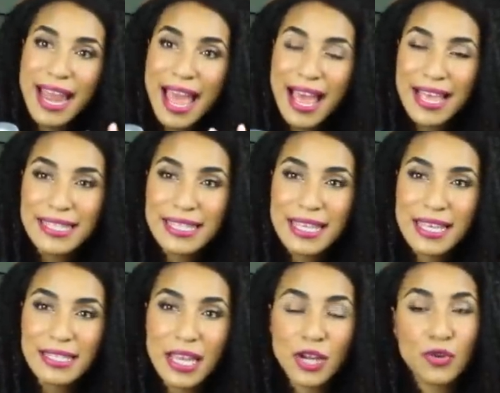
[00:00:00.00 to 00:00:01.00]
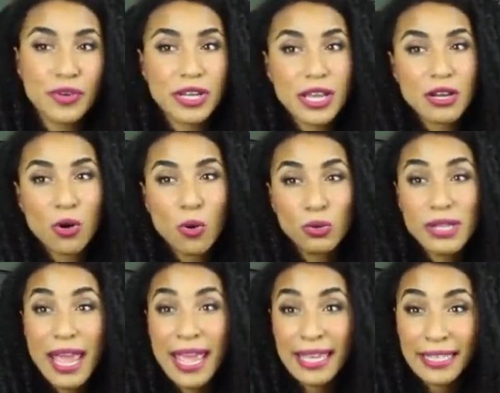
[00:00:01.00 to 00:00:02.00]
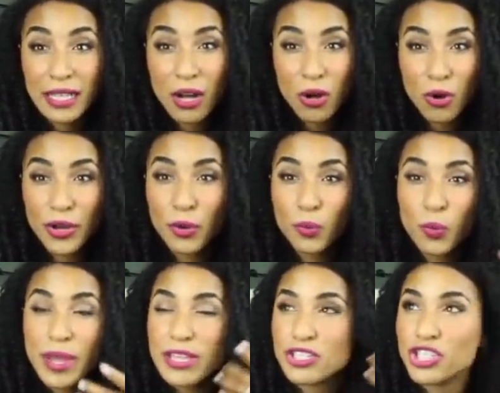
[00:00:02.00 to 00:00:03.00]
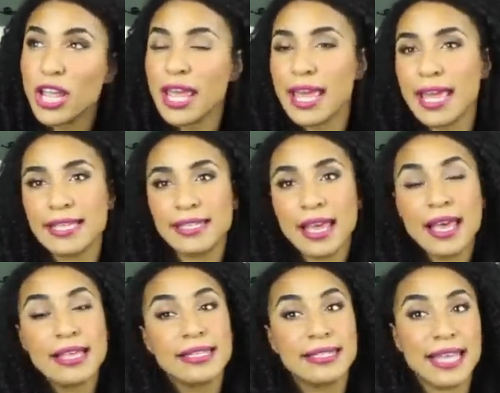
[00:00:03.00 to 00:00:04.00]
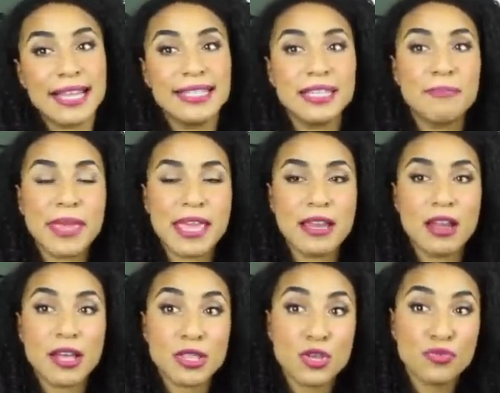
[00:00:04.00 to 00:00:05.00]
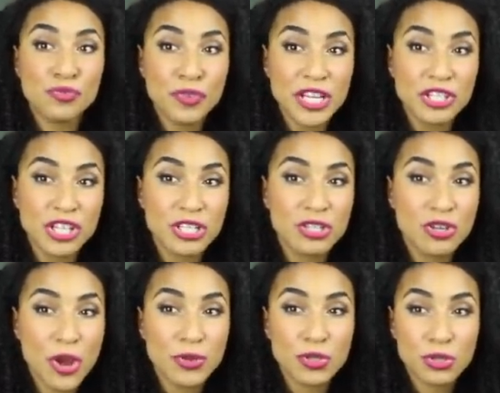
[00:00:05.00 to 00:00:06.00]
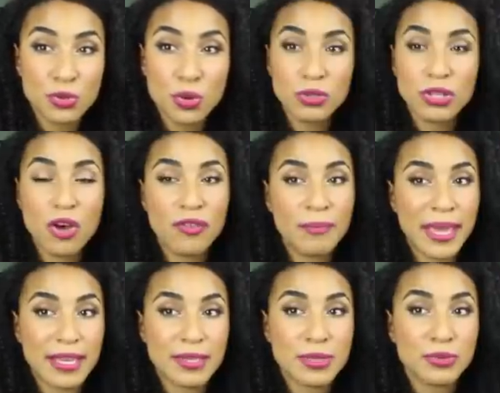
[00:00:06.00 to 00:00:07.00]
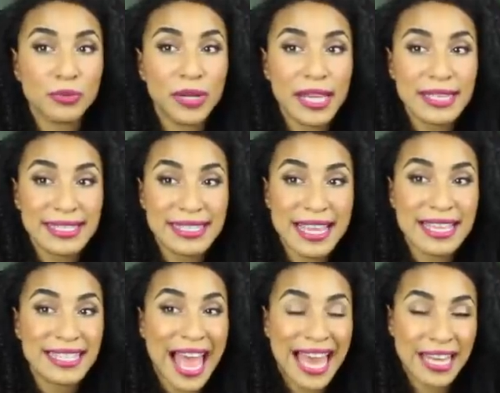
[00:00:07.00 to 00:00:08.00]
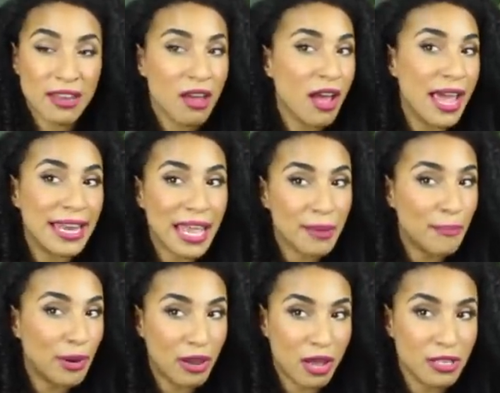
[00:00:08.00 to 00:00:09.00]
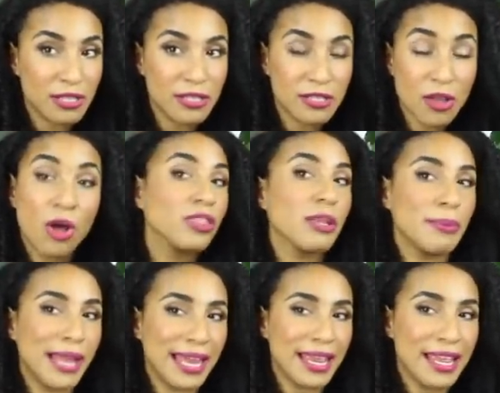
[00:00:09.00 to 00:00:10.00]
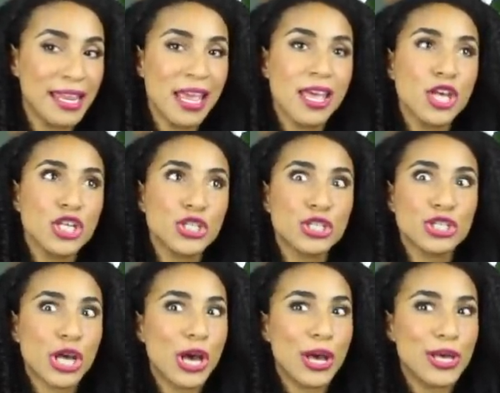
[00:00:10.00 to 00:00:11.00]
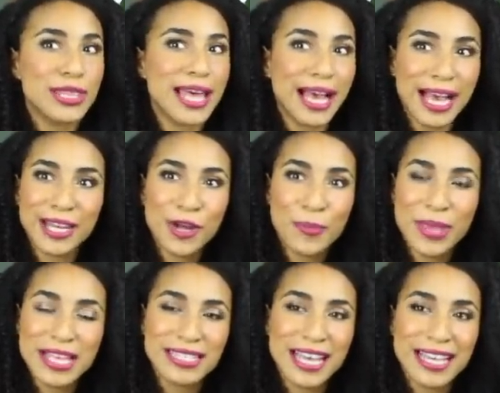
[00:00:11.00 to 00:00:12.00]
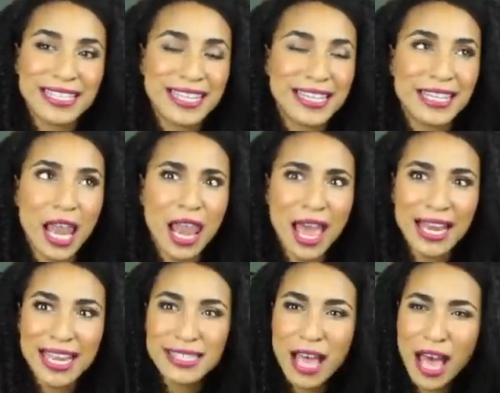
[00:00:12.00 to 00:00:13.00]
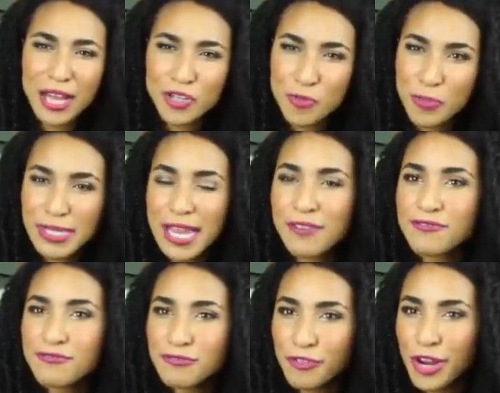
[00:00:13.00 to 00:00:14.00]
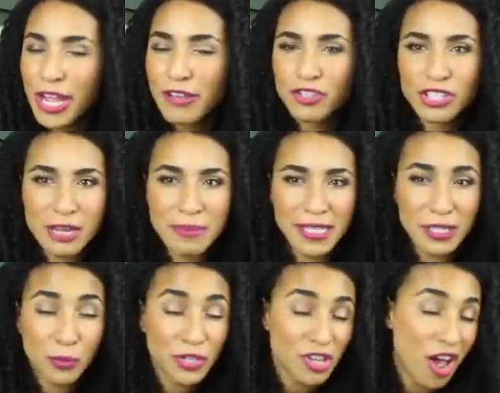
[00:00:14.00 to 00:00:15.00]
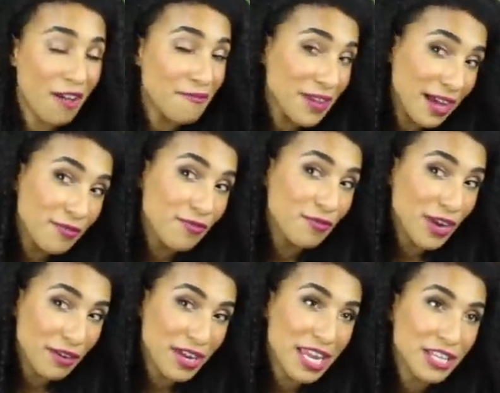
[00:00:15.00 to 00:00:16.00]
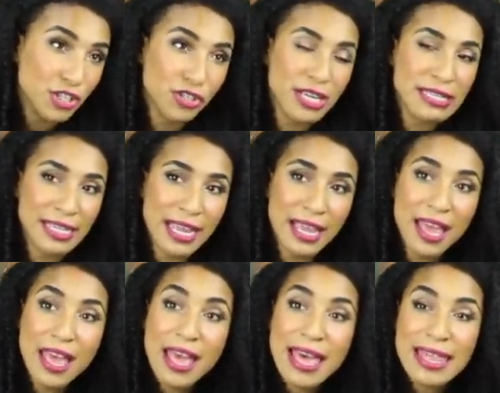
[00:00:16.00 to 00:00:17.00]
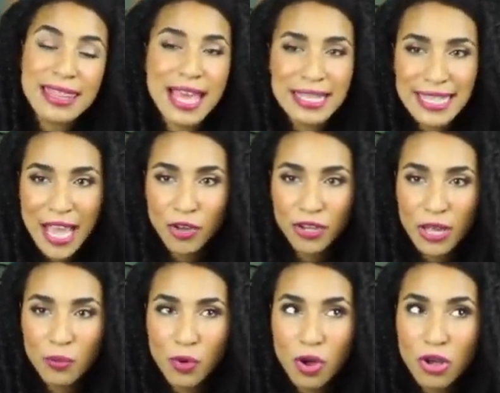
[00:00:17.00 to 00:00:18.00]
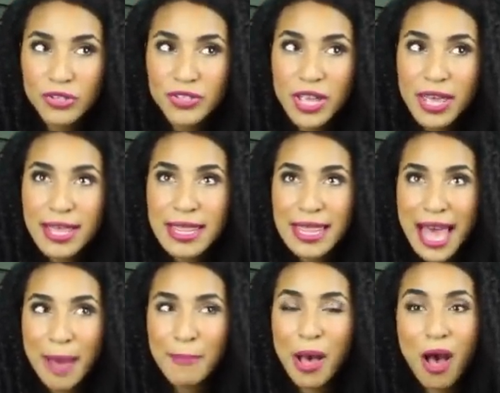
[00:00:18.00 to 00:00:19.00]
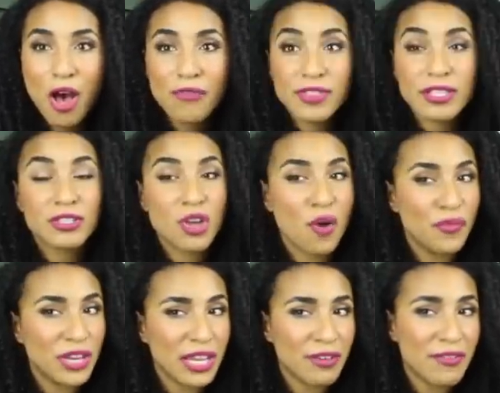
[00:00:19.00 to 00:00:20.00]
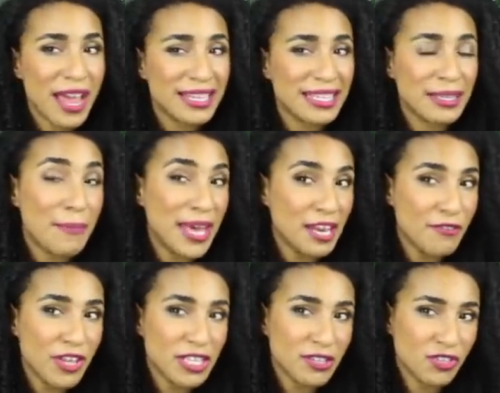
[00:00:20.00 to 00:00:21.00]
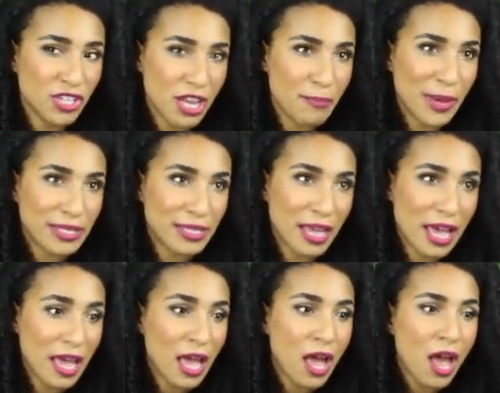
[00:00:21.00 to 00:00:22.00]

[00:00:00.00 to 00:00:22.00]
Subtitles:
has this ingredient called Inca oil, which is said to be like the richest known source of omega-3, 6 and 9 in plants on the planet. So that kind of got me excited. The line is 100% free of shea butter, which I found very interesting. Their take on it was that part of the softening effect and the benefits of shea butter